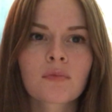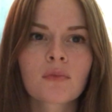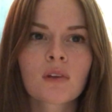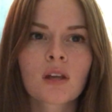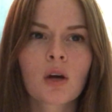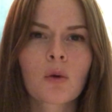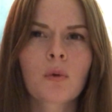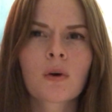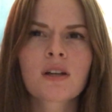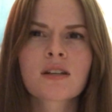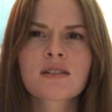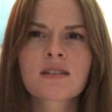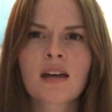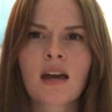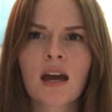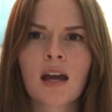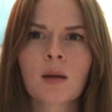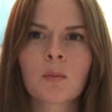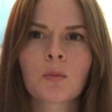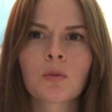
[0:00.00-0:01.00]
I want to say
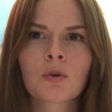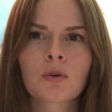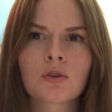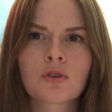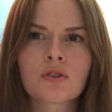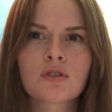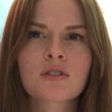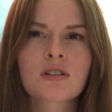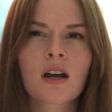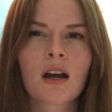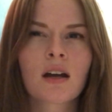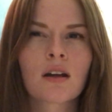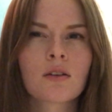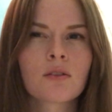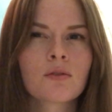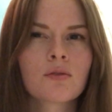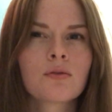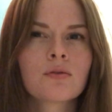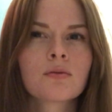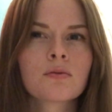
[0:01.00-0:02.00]
April is kind of
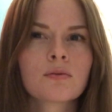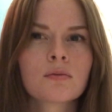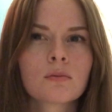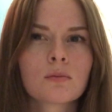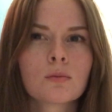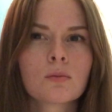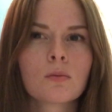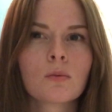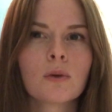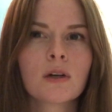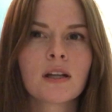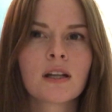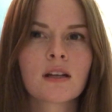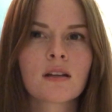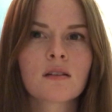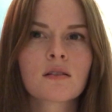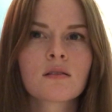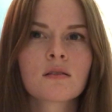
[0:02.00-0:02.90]
when it,